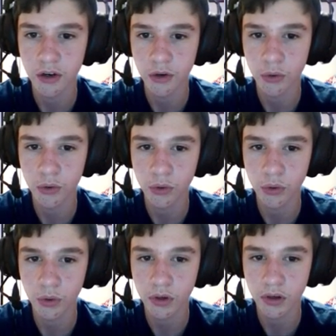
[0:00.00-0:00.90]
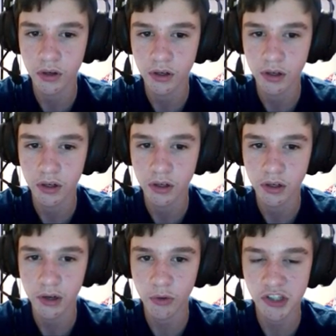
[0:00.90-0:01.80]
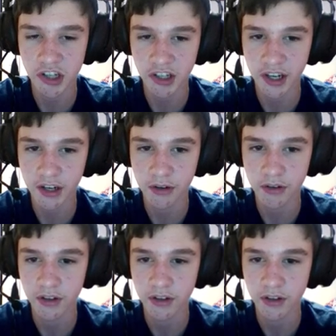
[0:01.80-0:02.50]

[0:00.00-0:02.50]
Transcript: Ooh. I want to check that out.